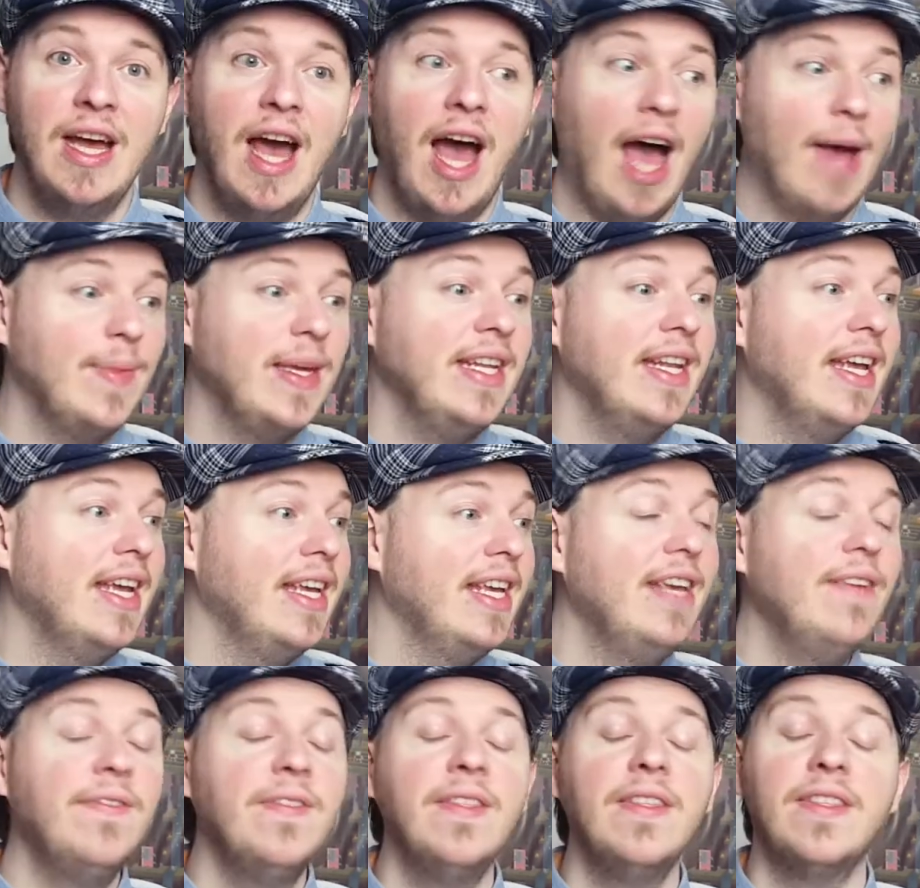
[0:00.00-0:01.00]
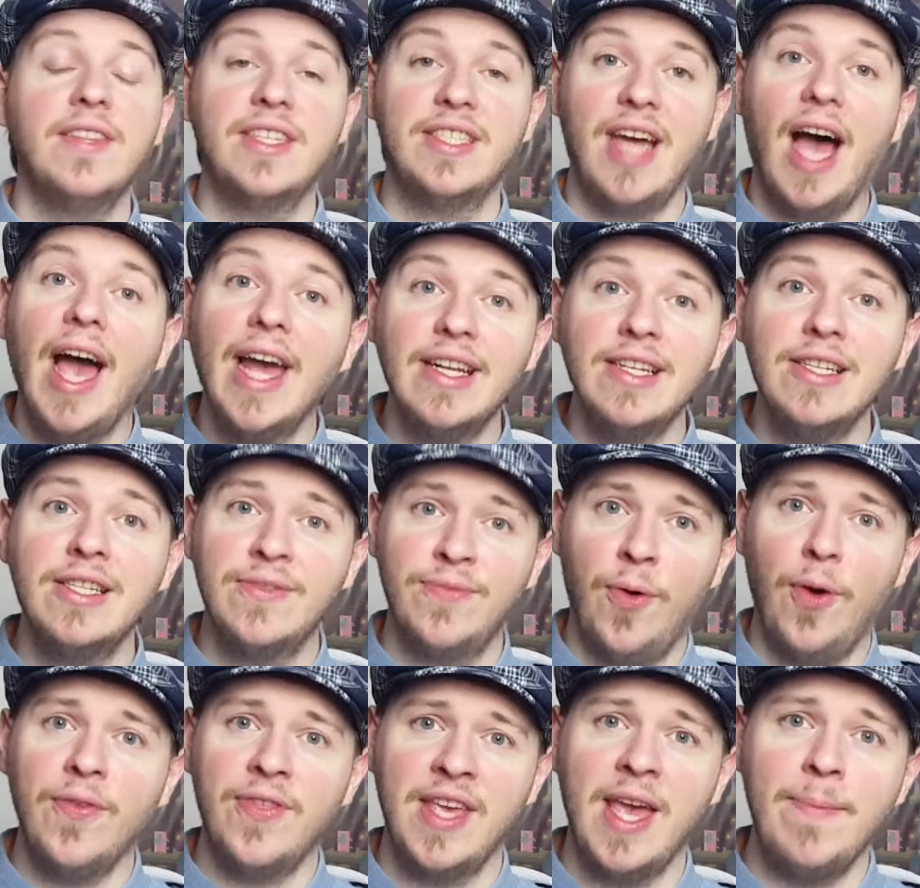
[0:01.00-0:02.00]
I mean, even the titles
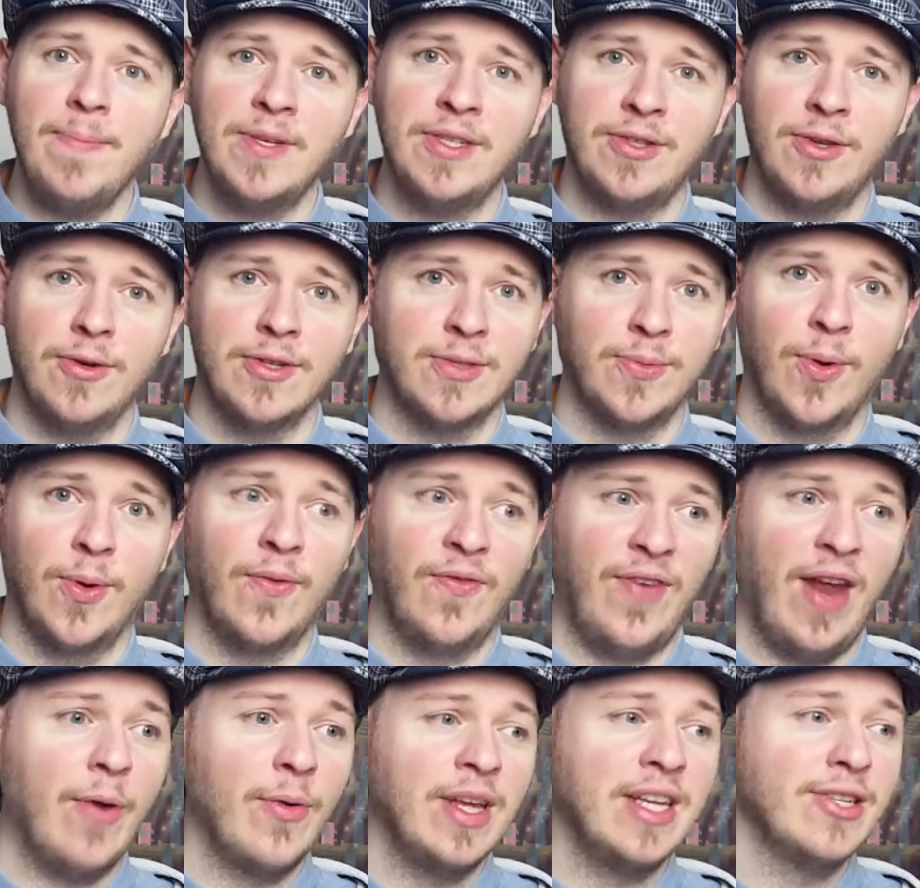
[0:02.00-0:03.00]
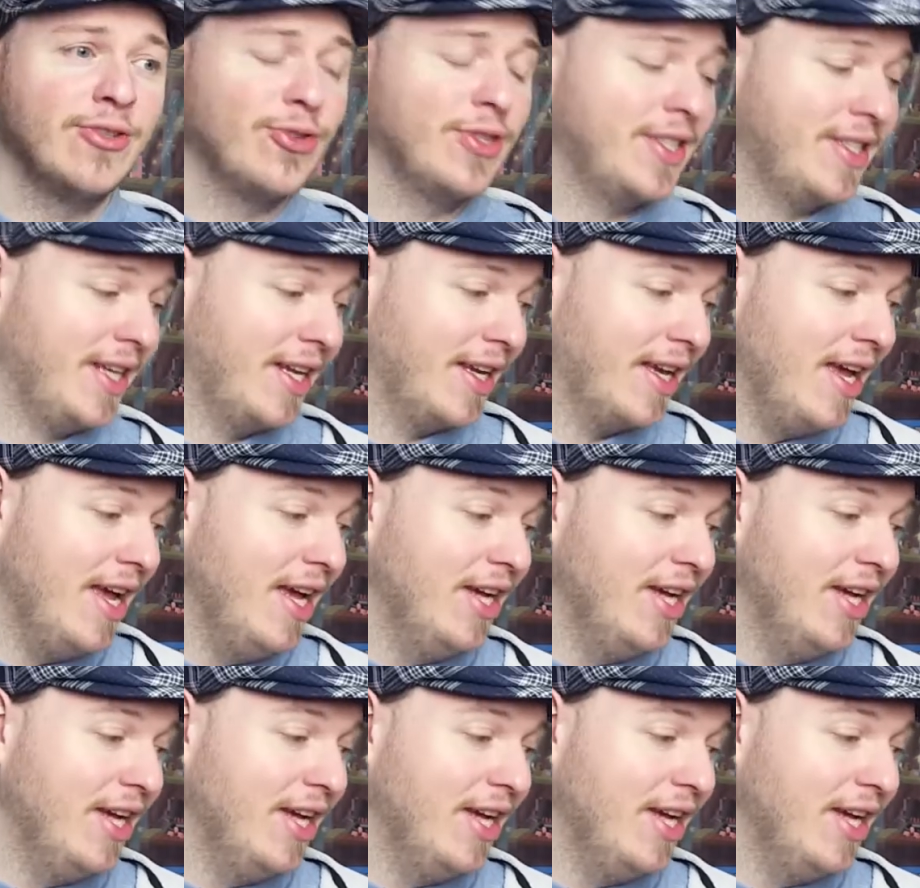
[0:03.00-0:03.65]
for the episodes were very interesting.